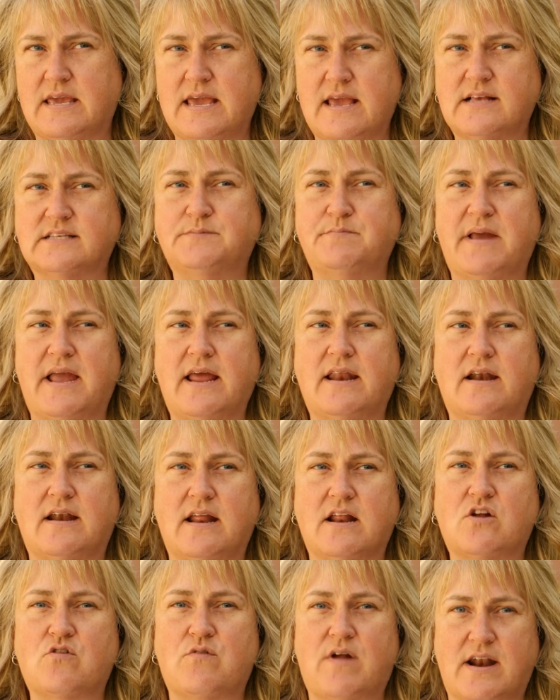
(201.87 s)
He has made an
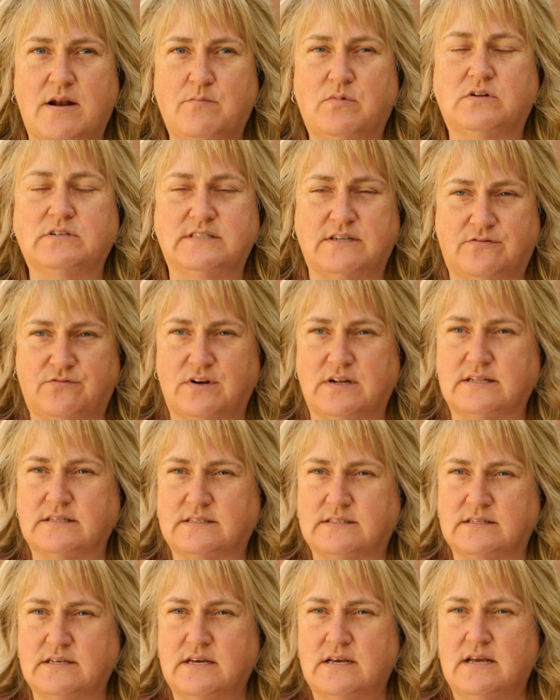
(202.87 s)
incredible
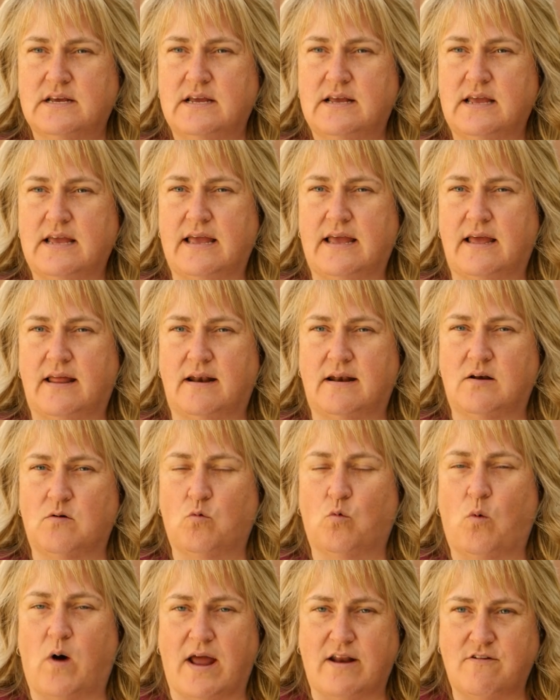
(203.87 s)
difference
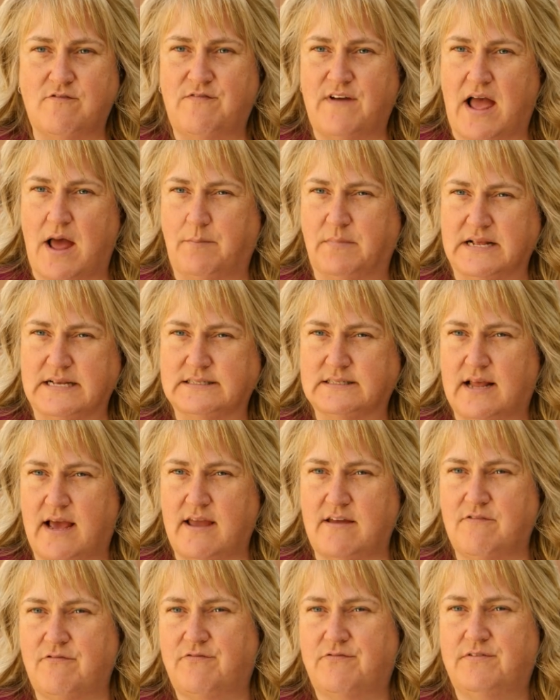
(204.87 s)
in one family's
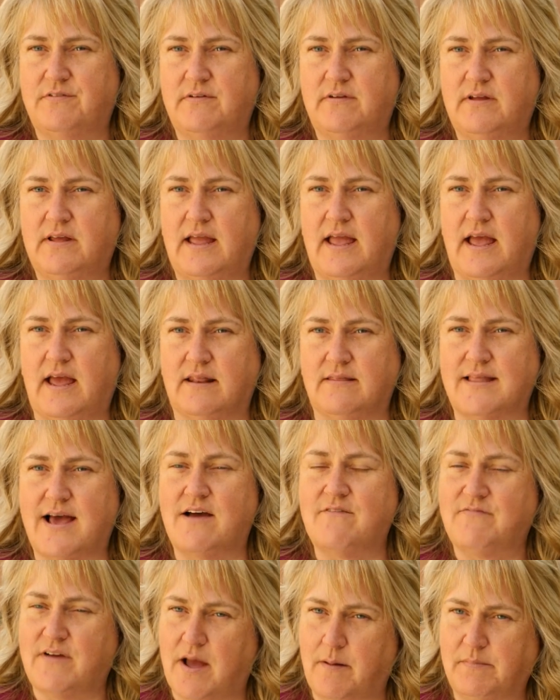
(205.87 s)
life, and
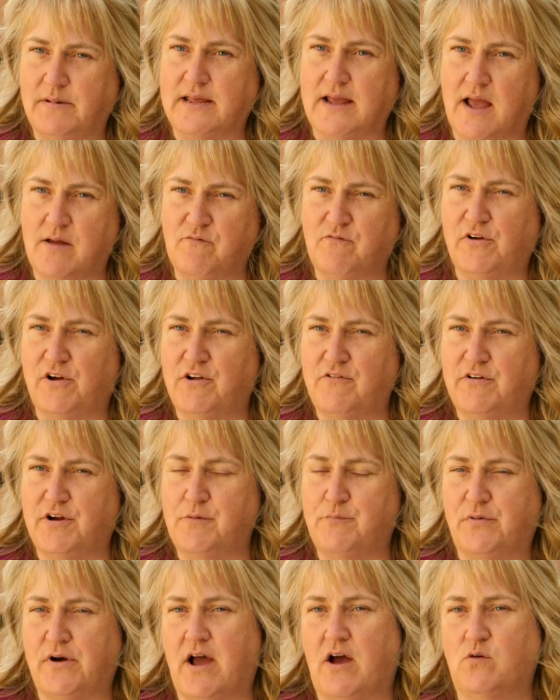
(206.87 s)
that family, I'm very,
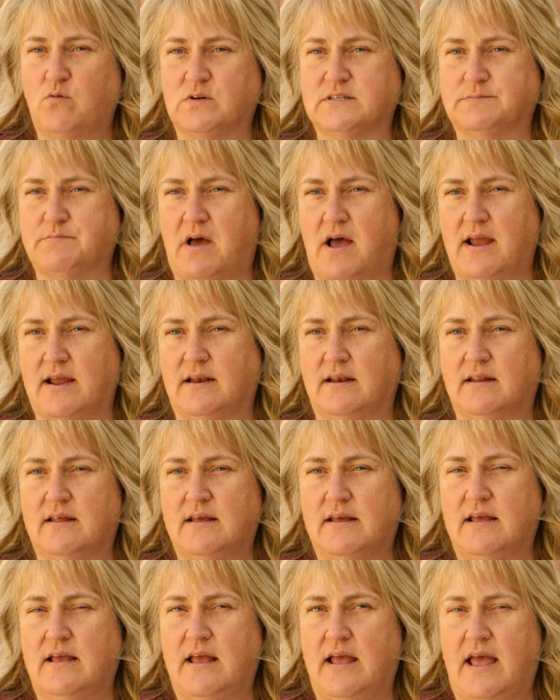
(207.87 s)
very proud, was mine.
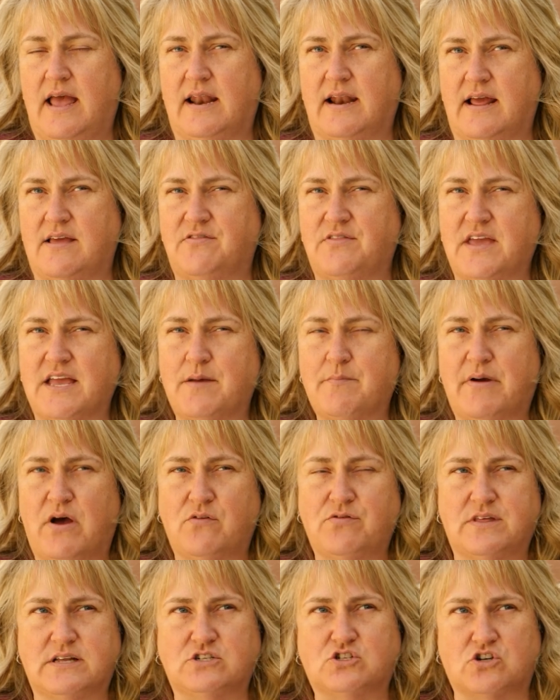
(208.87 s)
And I think
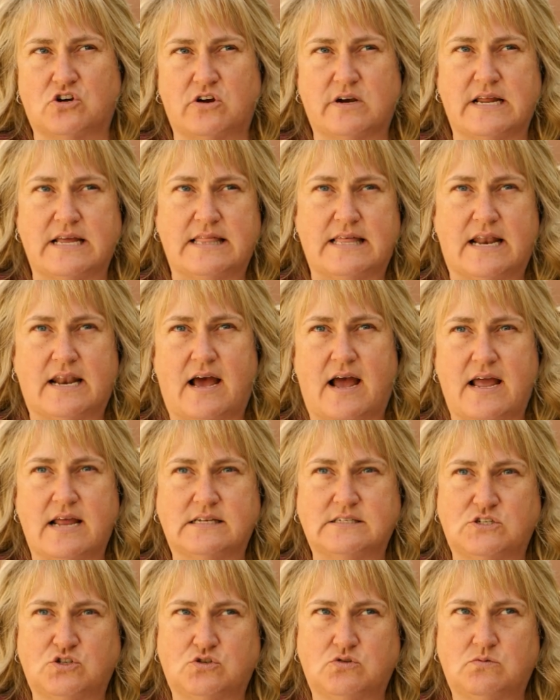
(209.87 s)
about the journey that I
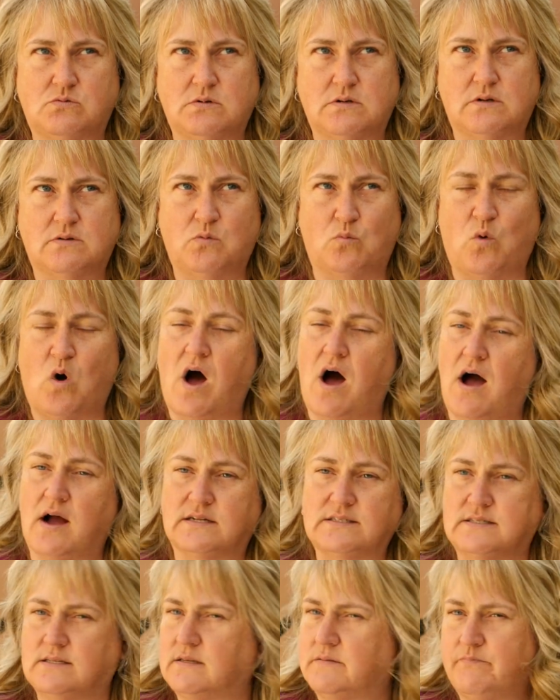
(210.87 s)

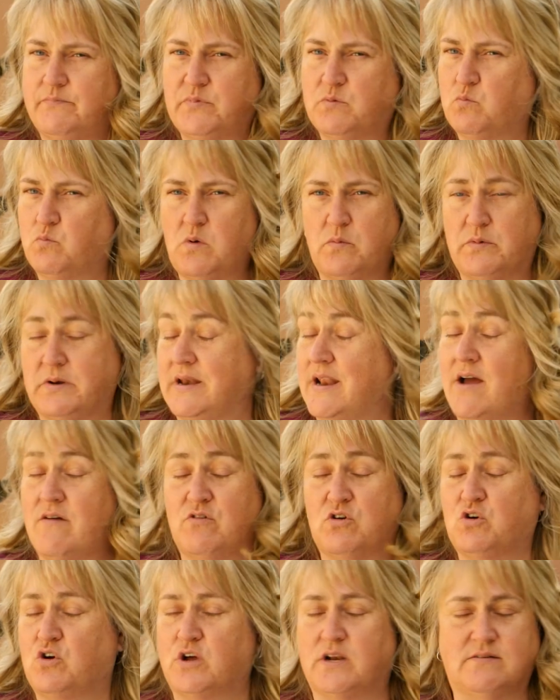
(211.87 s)
walked,
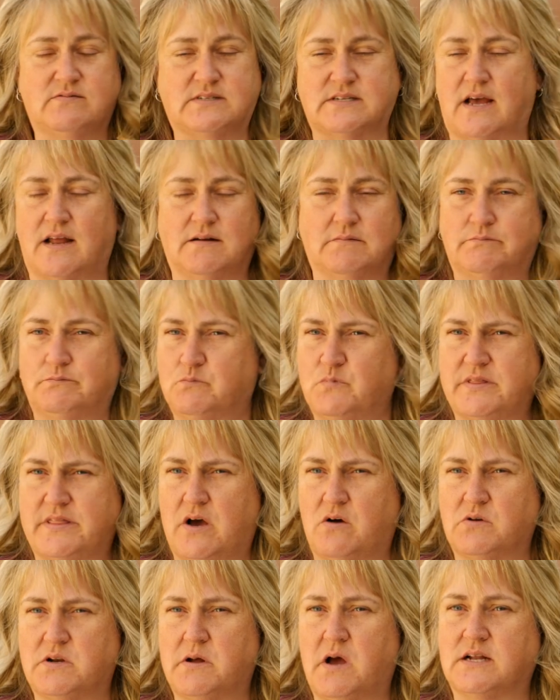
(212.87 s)
never could have done
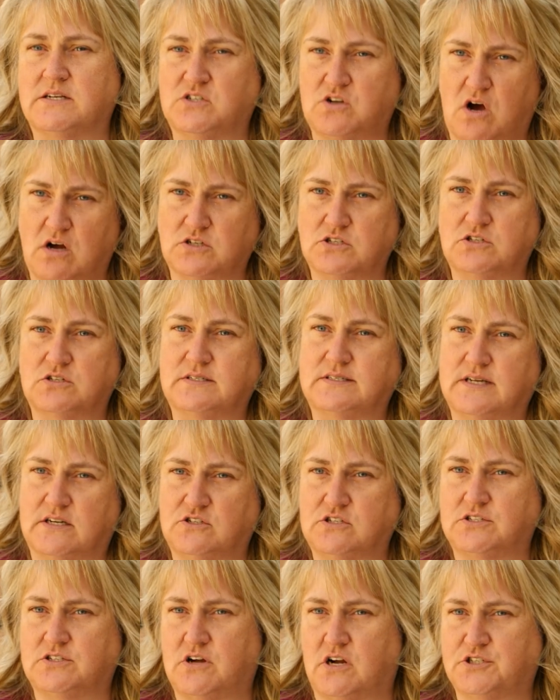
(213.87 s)
without a doctor
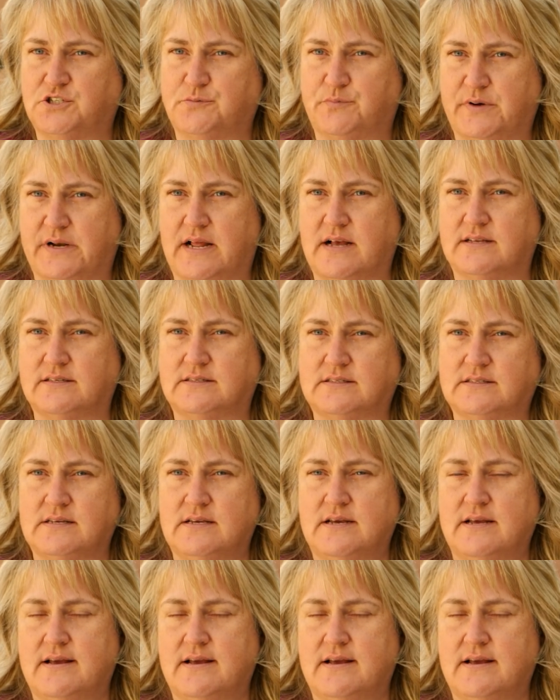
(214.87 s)
such as Dr. Bernes.